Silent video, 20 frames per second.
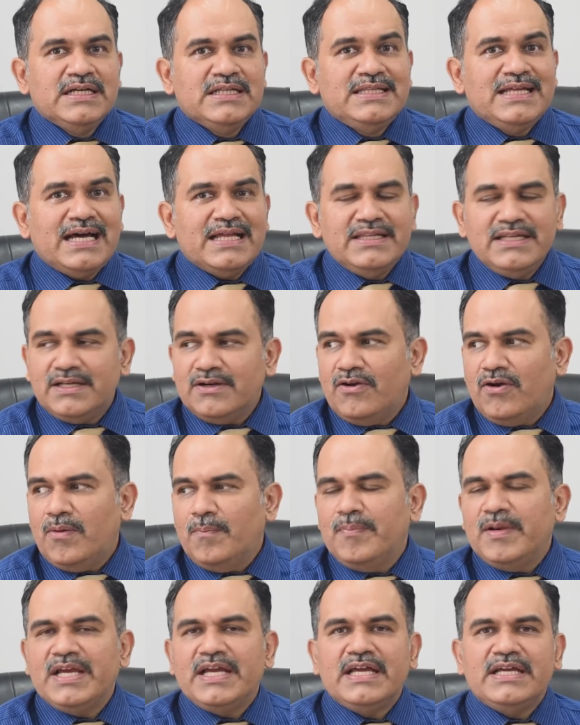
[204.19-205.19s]
The other
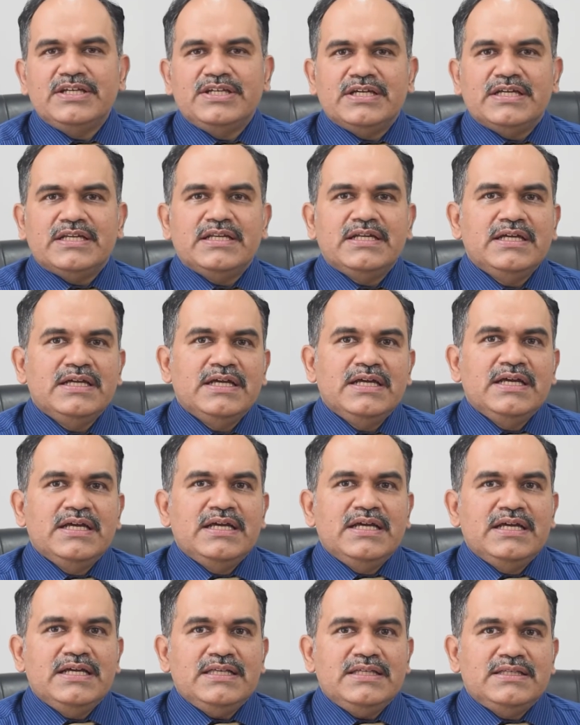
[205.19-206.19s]
complication
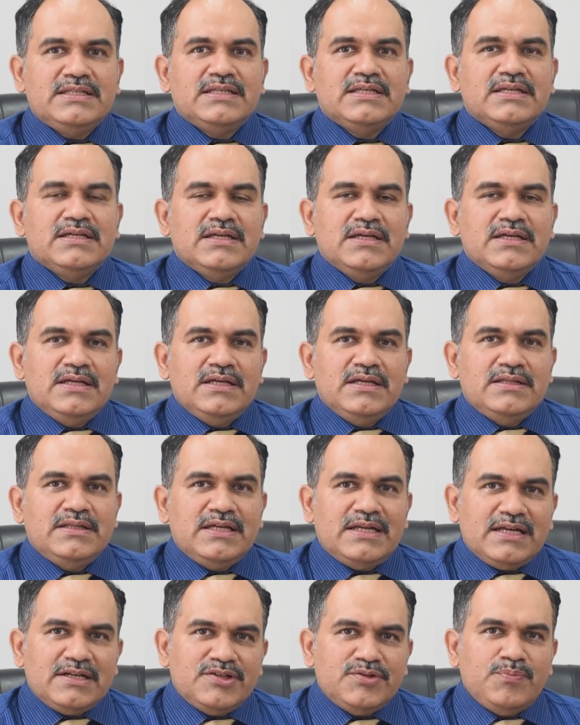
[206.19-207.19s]
is
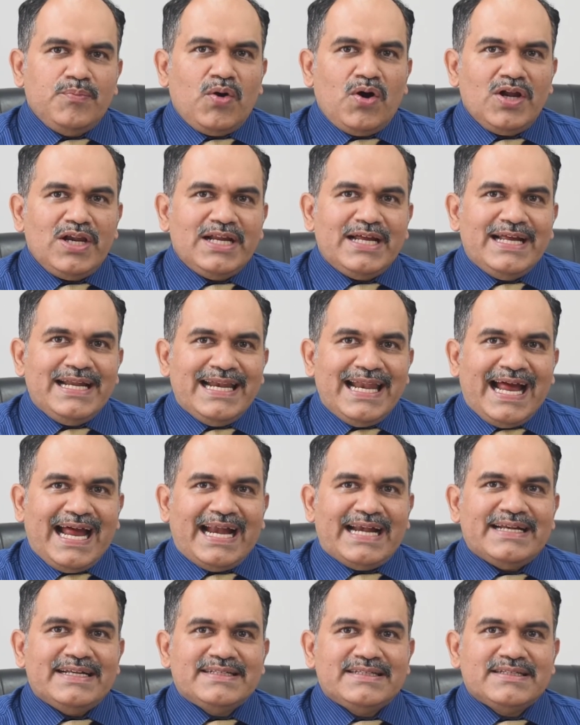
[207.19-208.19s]
there are small
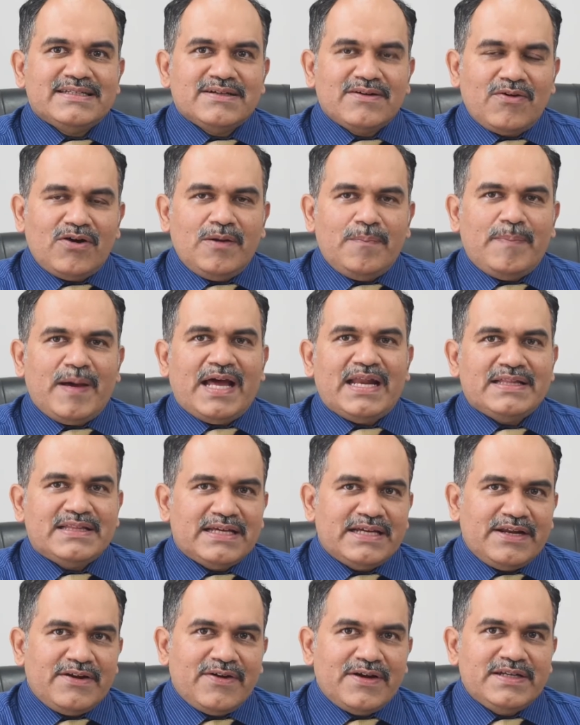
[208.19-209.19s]
glands called
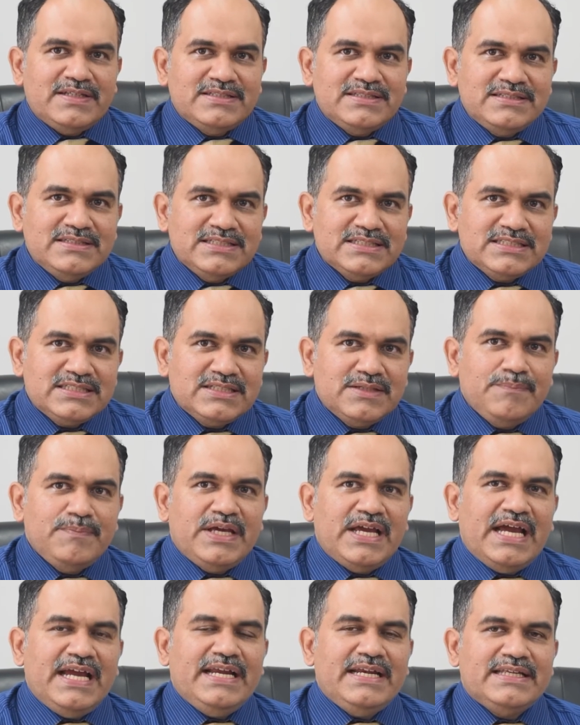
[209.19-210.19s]
parathyroids just
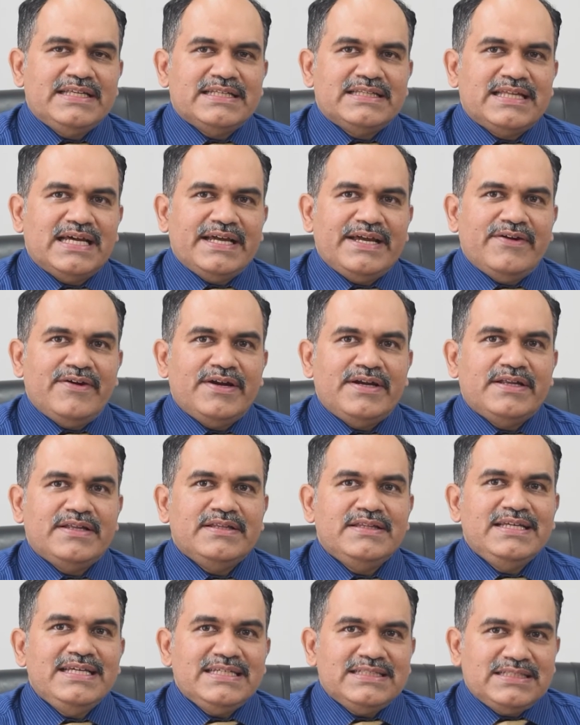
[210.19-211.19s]
behind the thyroid.
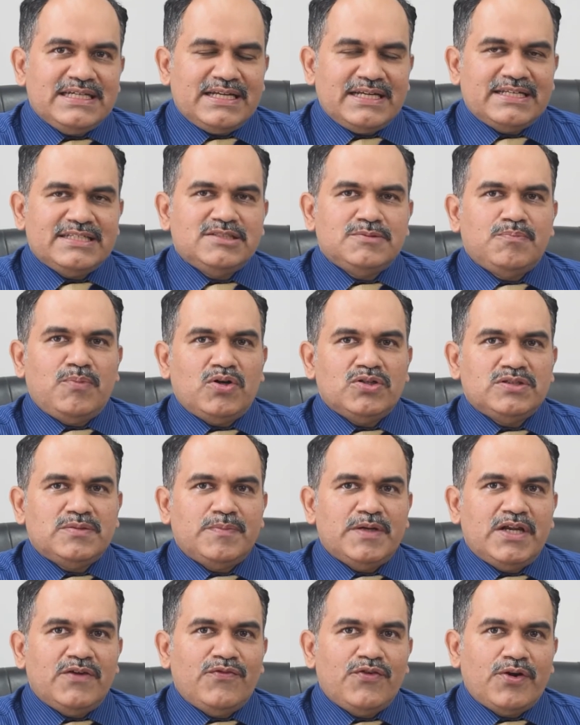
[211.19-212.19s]
These are
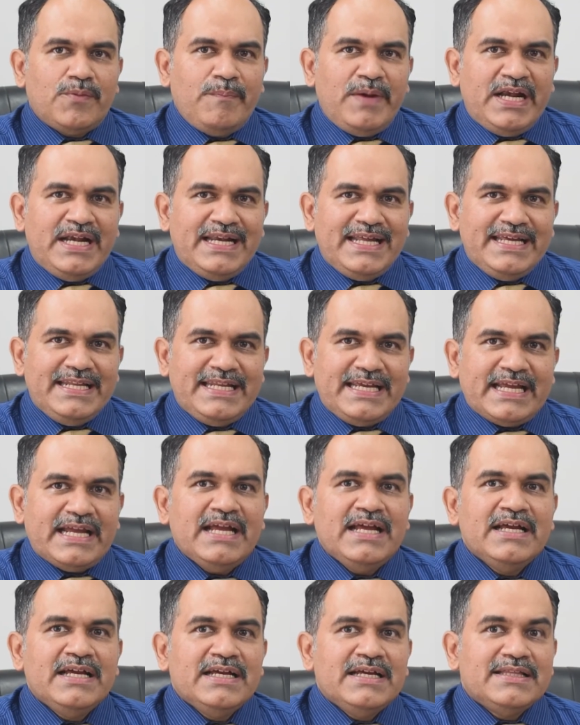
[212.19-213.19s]
responsible for maintaining
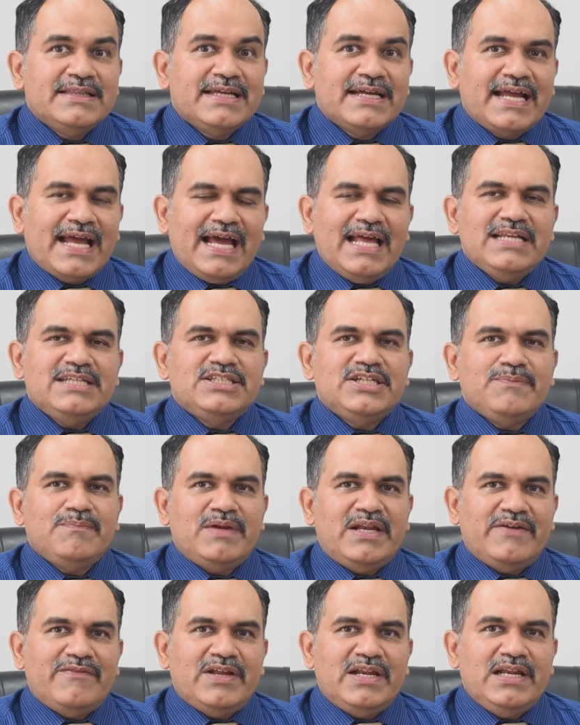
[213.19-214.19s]
the calcium
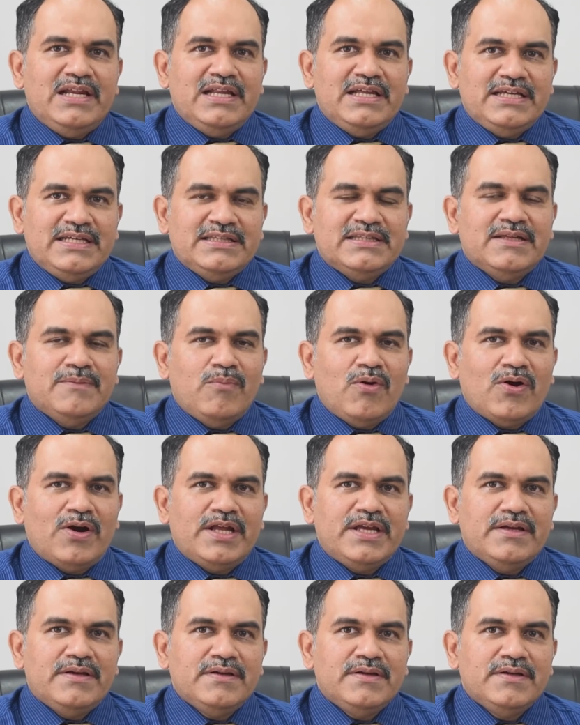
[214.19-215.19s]
level in the body.